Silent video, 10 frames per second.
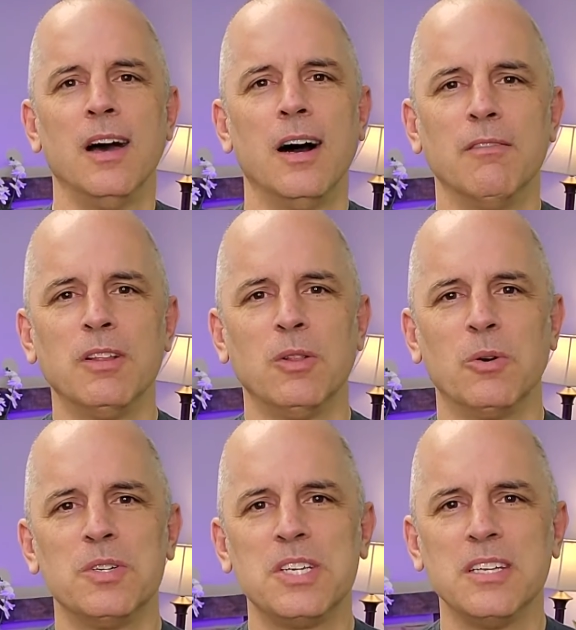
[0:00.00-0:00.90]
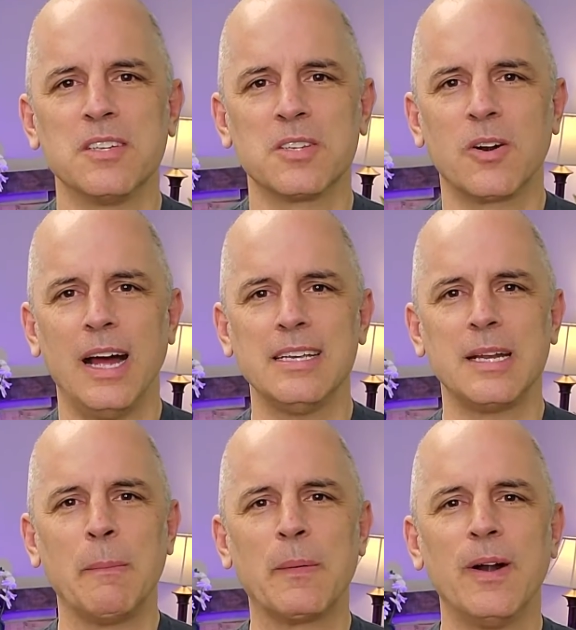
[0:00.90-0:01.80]
of the Lord Jesus Christ.
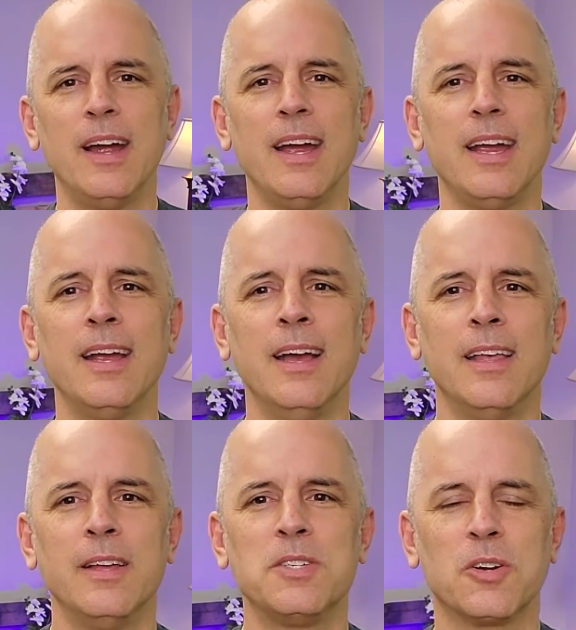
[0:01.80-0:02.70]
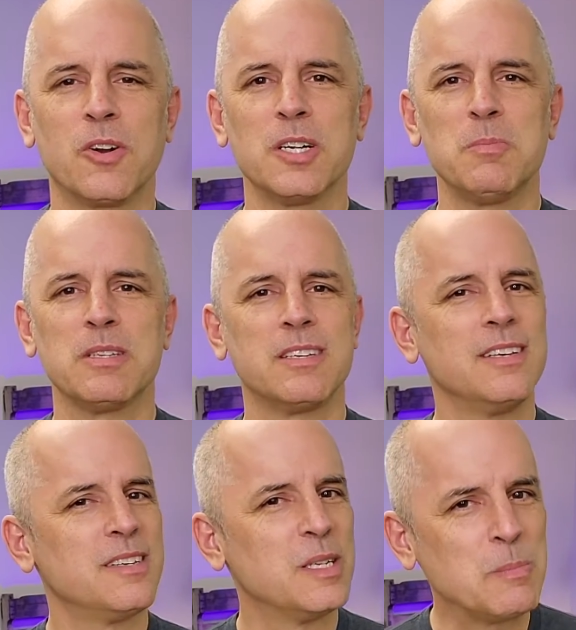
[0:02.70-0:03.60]
I pray that your Christmas
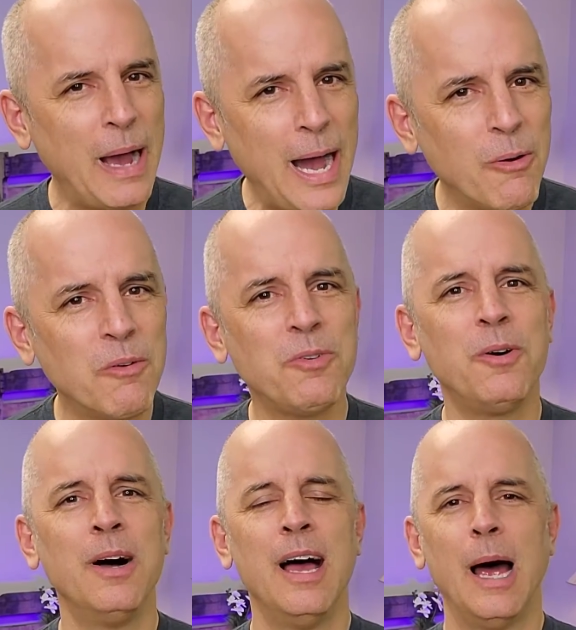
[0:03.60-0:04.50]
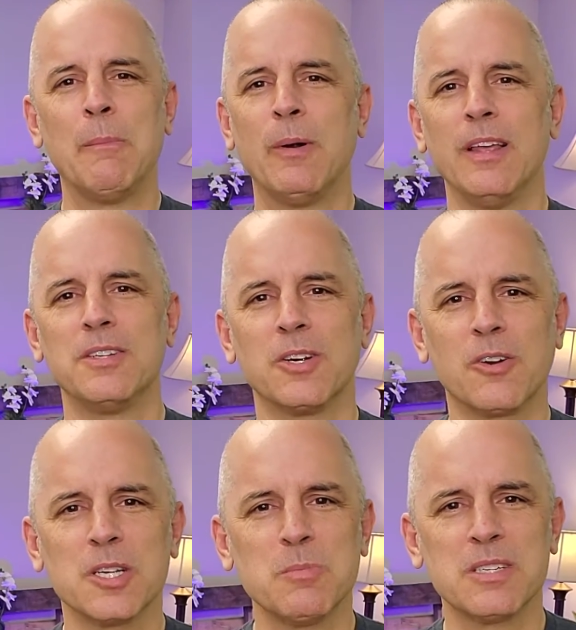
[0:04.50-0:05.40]
season is powerful. I pray that your
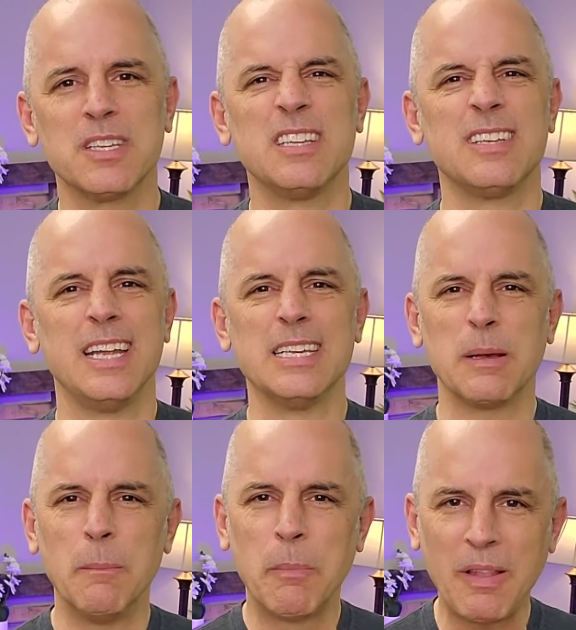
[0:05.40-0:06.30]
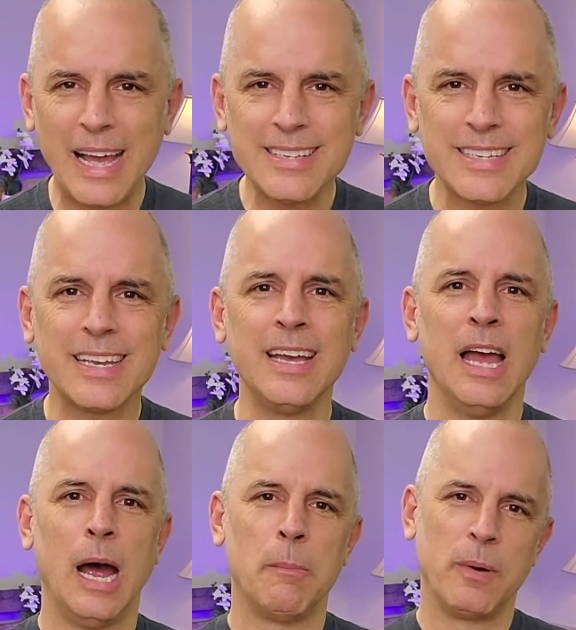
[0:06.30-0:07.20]
Christmas season is a blessing.
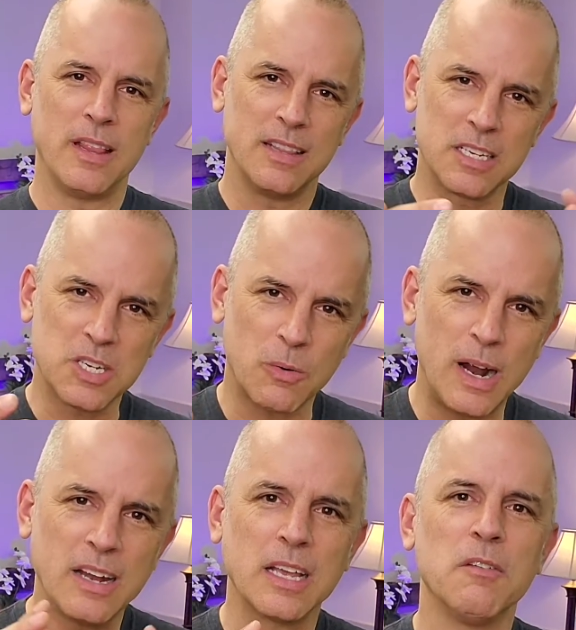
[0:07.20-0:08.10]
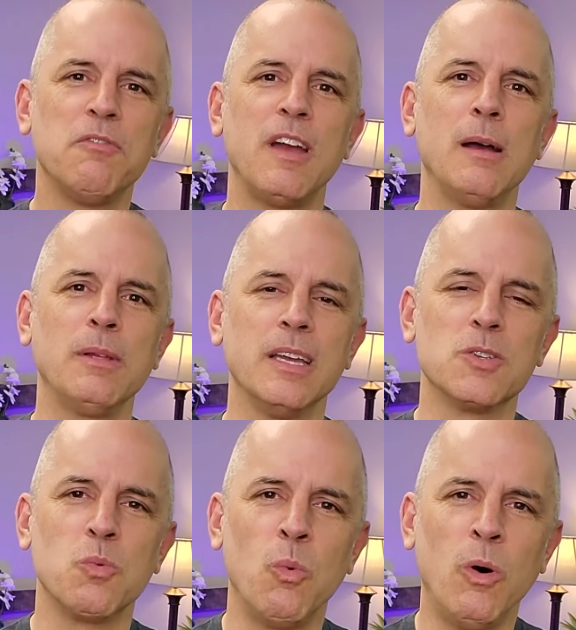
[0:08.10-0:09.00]
I pray that the surrounding of family is
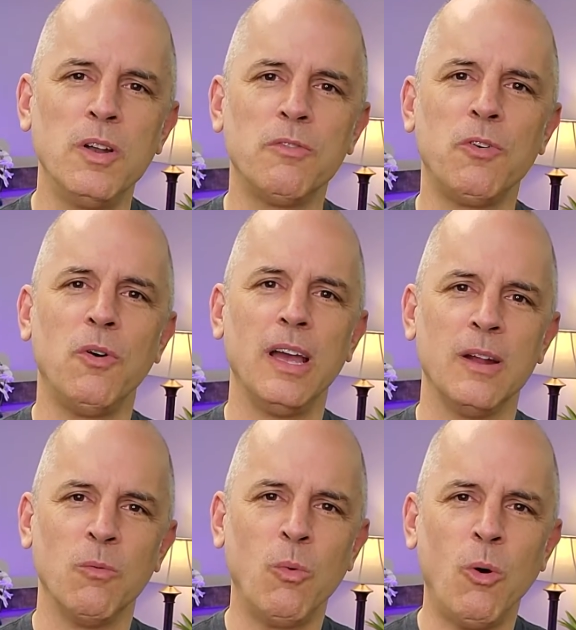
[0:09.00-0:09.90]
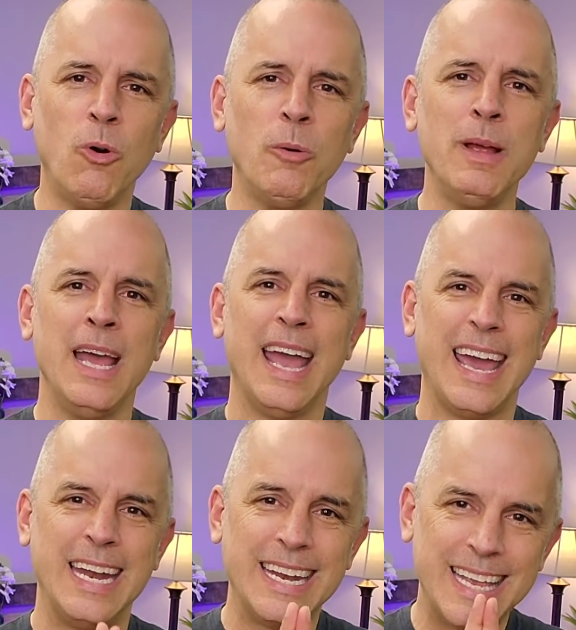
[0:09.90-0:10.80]
wonderful and warm.
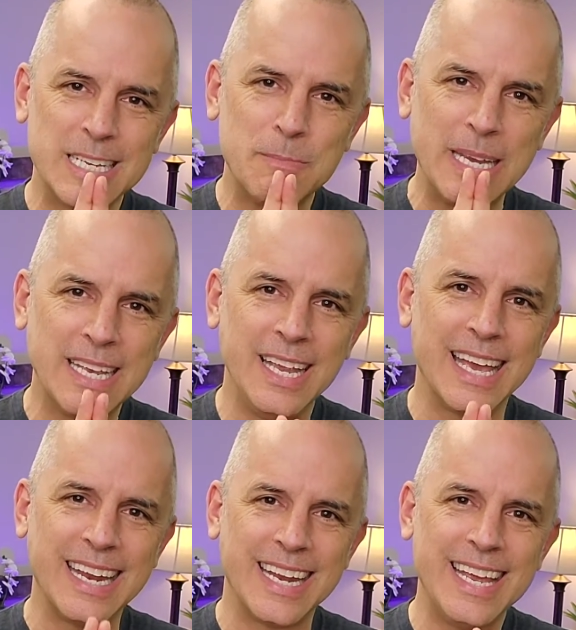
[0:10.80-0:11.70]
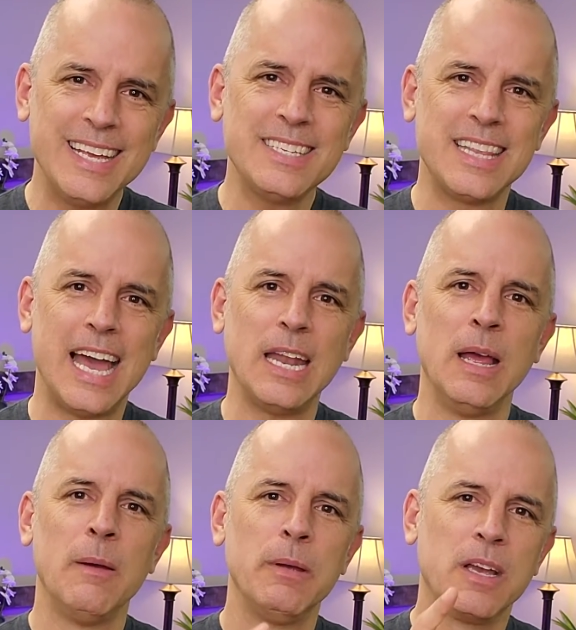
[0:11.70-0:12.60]
And it is
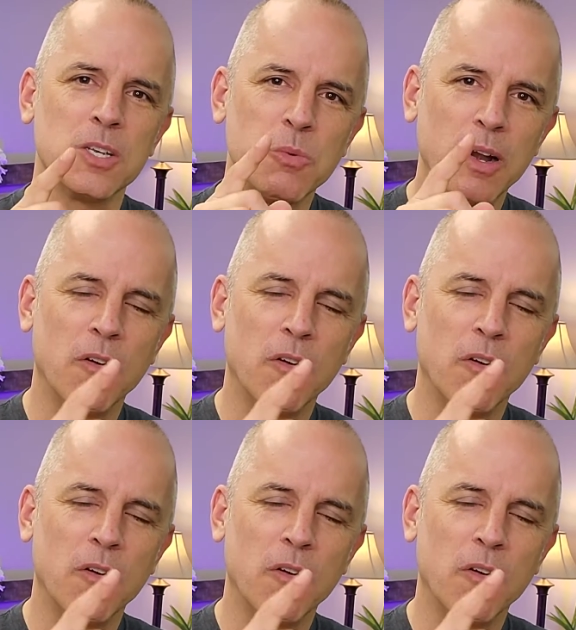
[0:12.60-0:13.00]
that because we are